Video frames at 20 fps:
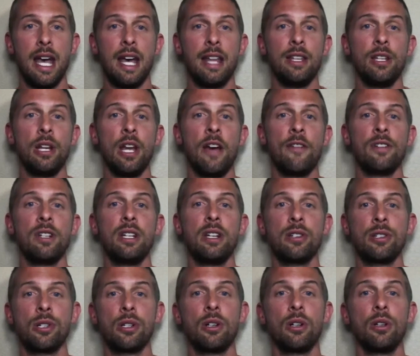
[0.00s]
And then you have
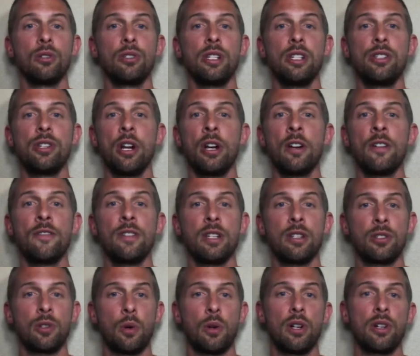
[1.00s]
additional degenerative
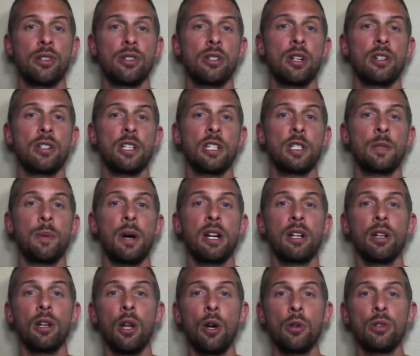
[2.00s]
disorders such as
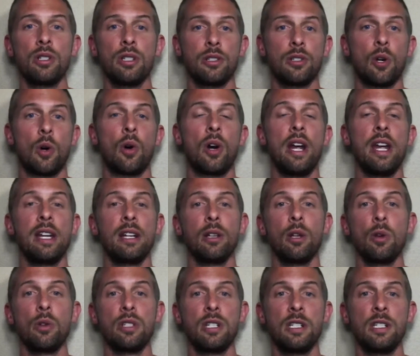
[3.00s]
spondylosis or
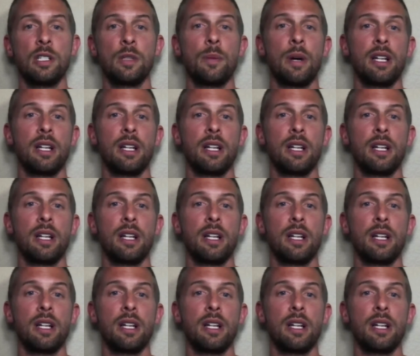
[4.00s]
ankylosing